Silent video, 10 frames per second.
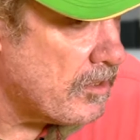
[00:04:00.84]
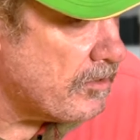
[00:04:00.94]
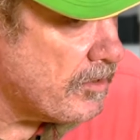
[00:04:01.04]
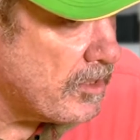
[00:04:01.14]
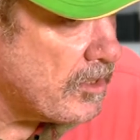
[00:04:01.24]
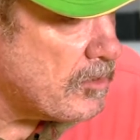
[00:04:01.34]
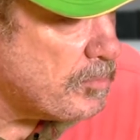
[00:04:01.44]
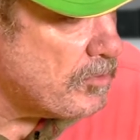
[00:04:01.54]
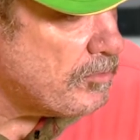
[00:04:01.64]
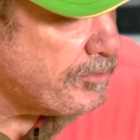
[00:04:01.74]
I think, he
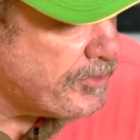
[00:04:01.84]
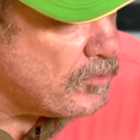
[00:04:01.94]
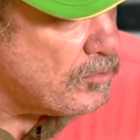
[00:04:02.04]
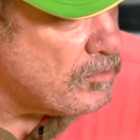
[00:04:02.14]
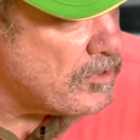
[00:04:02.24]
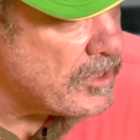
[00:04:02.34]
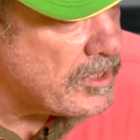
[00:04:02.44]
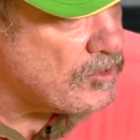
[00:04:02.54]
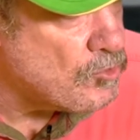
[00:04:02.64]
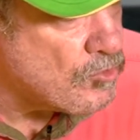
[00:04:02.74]
put food
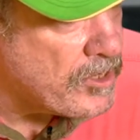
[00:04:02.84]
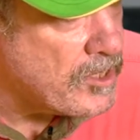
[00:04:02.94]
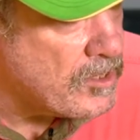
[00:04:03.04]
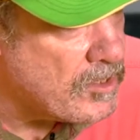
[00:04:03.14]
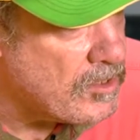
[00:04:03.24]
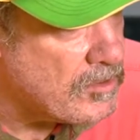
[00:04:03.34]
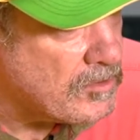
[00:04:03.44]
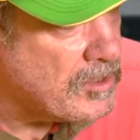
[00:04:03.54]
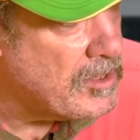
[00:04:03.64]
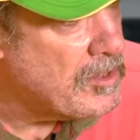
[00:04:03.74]
and drink on
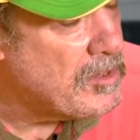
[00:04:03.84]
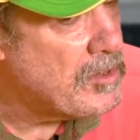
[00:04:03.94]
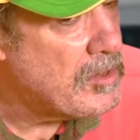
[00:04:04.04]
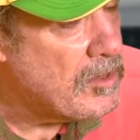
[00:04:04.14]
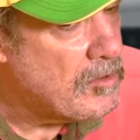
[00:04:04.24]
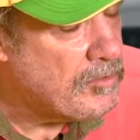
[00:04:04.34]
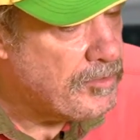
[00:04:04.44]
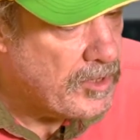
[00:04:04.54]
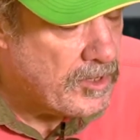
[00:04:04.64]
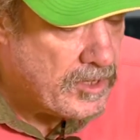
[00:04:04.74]

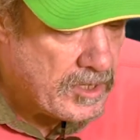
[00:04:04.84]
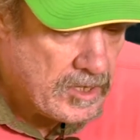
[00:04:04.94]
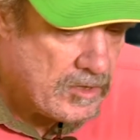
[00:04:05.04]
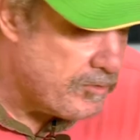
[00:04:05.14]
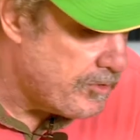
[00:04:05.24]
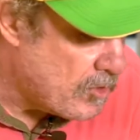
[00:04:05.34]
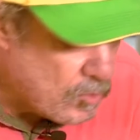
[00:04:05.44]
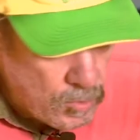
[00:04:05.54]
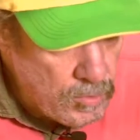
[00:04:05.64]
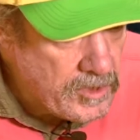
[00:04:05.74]
for
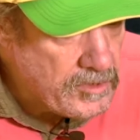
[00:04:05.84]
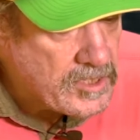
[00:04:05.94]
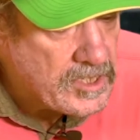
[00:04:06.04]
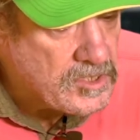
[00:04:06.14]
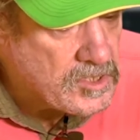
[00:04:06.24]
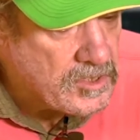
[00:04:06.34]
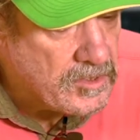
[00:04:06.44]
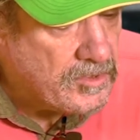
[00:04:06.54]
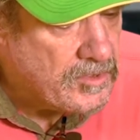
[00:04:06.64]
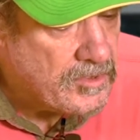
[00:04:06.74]
all the
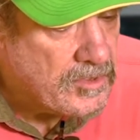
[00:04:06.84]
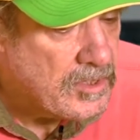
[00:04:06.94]
teachers